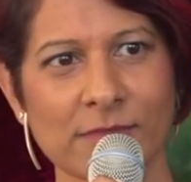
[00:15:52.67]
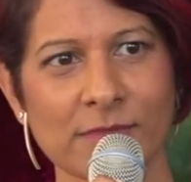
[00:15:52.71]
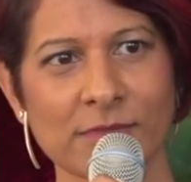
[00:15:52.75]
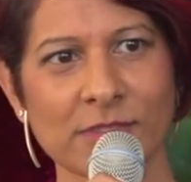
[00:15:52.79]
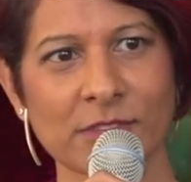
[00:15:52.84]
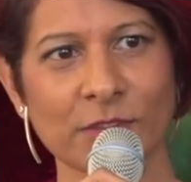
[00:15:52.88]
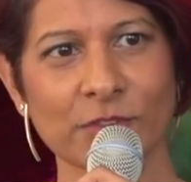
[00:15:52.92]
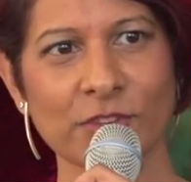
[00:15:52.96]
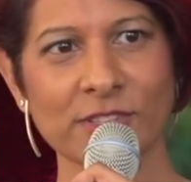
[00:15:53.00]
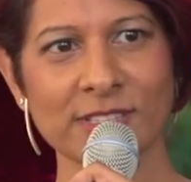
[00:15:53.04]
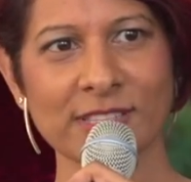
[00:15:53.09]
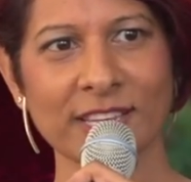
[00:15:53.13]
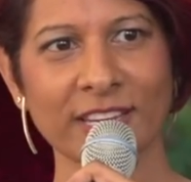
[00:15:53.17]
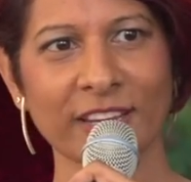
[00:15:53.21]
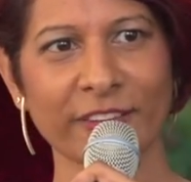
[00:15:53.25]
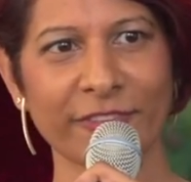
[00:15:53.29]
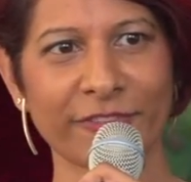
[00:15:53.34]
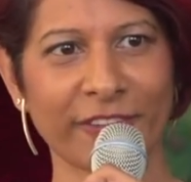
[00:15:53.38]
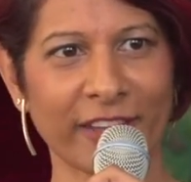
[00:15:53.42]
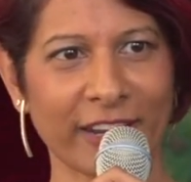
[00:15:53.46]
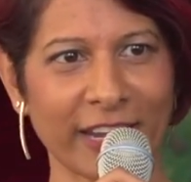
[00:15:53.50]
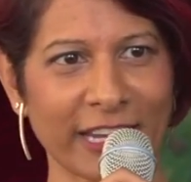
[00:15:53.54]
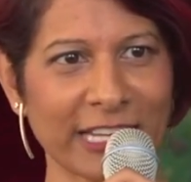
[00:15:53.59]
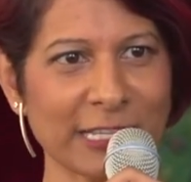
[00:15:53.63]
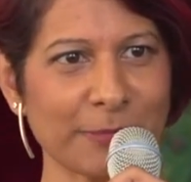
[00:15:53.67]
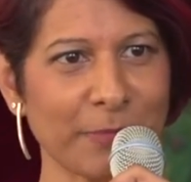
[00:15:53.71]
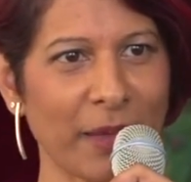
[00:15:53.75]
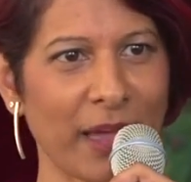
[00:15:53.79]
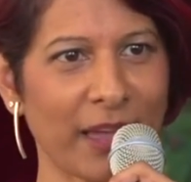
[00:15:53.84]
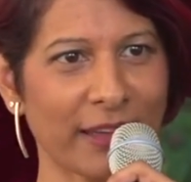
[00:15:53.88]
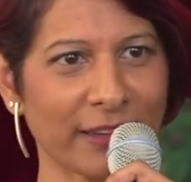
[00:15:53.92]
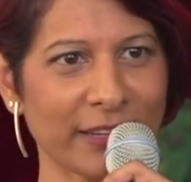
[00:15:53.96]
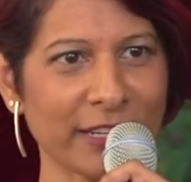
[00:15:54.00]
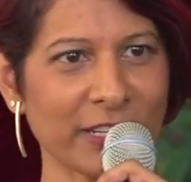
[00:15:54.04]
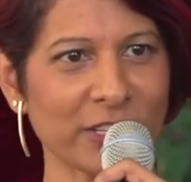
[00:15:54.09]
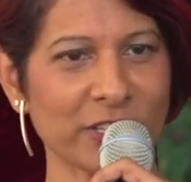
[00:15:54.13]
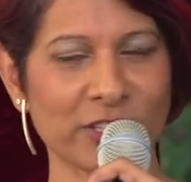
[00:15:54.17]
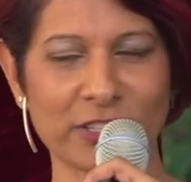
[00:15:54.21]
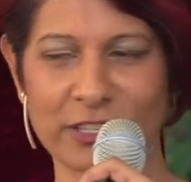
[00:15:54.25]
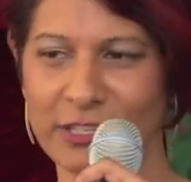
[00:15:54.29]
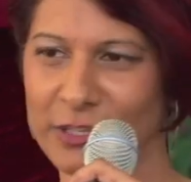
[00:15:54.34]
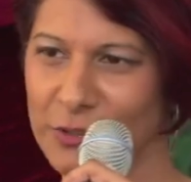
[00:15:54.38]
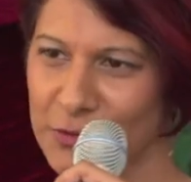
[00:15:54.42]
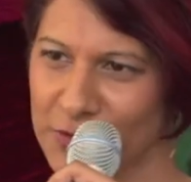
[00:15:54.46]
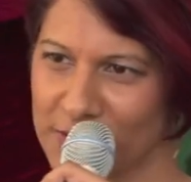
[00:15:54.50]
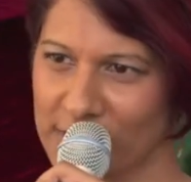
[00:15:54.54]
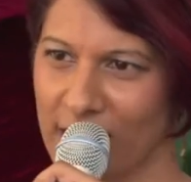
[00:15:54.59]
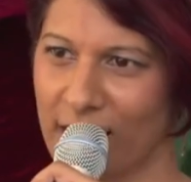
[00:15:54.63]
So, just like a FedEx package that
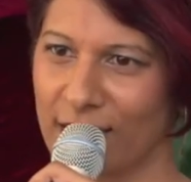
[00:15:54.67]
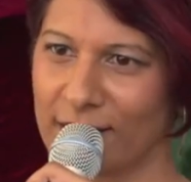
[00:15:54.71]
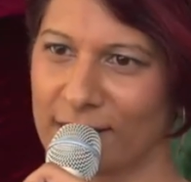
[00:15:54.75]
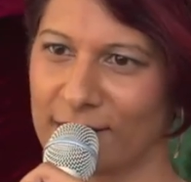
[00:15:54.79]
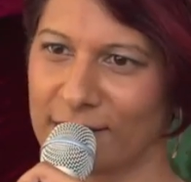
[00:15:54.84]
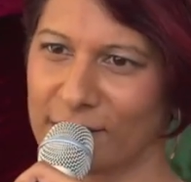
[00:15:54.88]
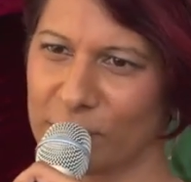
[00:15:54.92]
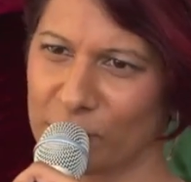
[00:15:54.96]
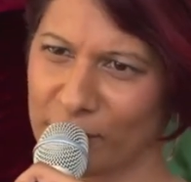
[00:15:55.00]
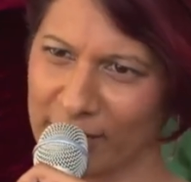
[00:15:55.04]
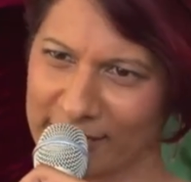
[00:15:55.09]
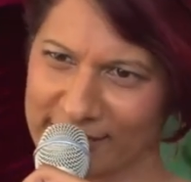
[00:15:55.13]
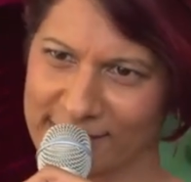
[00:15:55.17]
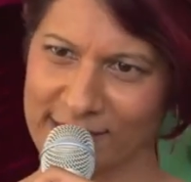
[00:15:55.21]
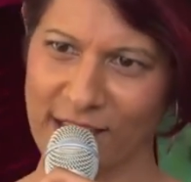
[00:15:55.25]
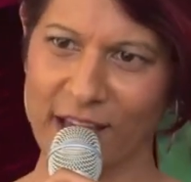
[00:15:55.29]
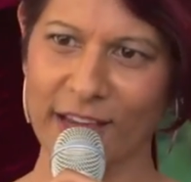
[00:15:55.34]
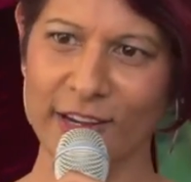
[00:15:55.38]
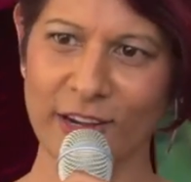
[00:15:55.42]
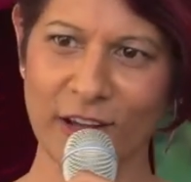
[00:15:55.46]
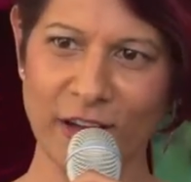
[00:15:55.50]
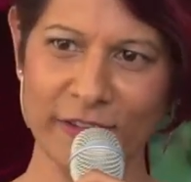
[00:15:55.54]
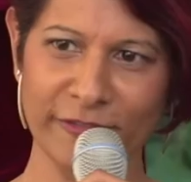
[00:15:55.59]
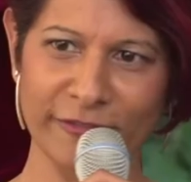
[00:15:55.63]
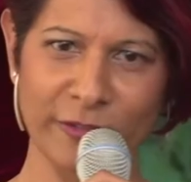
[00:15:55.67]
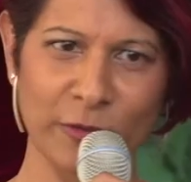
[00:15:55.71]
you send and you get sign off